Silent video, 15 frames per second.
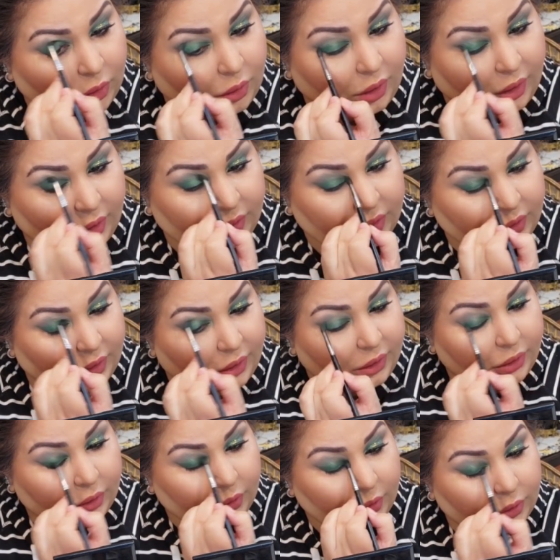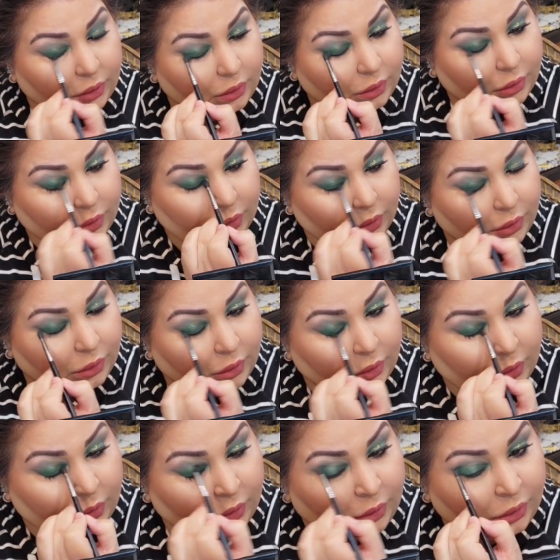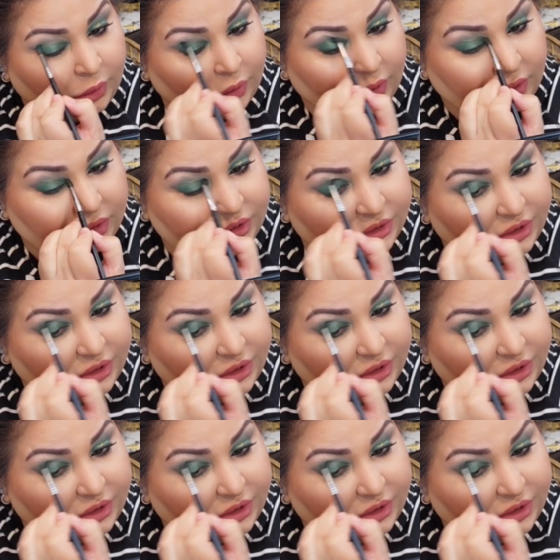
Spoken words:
and then it